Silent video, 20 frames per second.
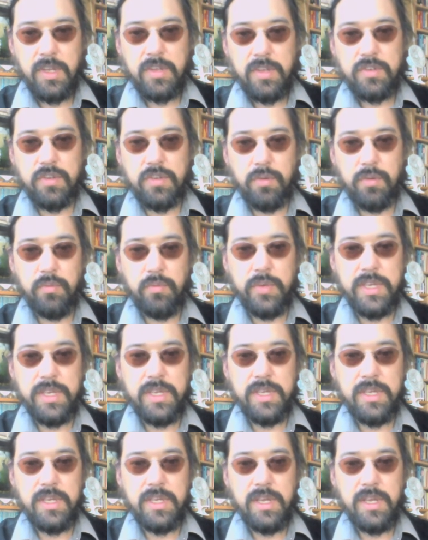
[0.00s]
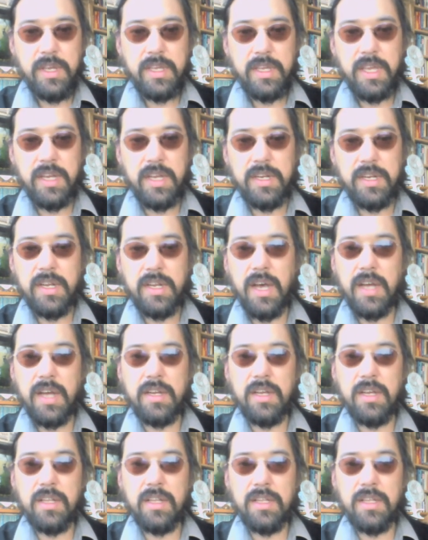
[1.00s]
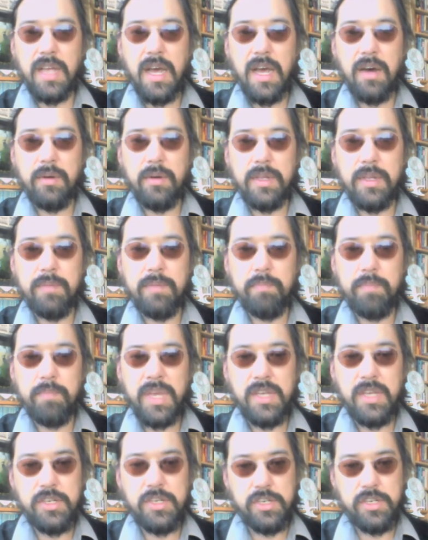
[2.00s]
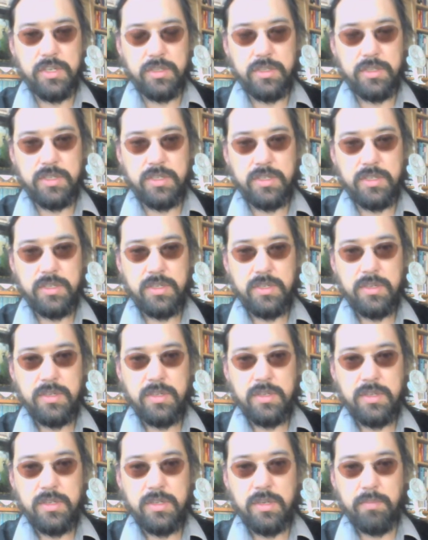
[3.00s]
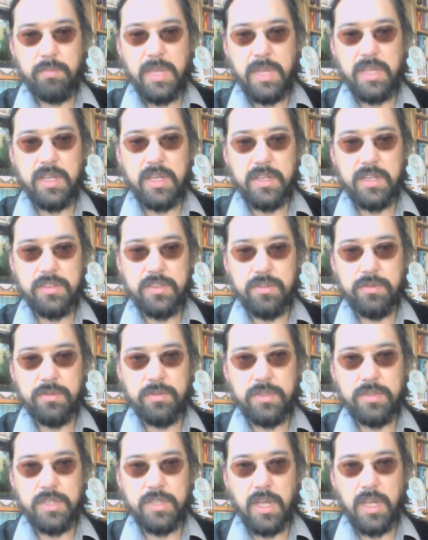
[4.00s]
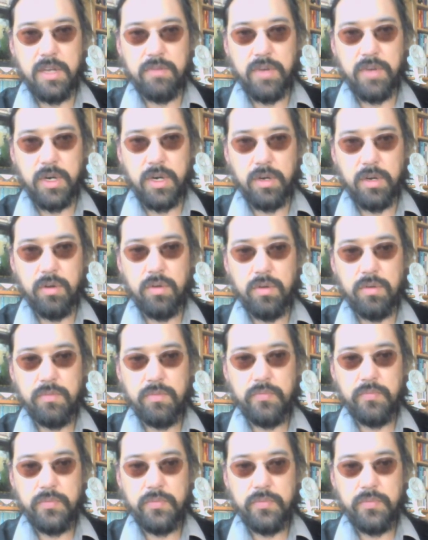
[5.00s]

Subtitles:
So we cannot allow impatience to make us lose sight of our goal.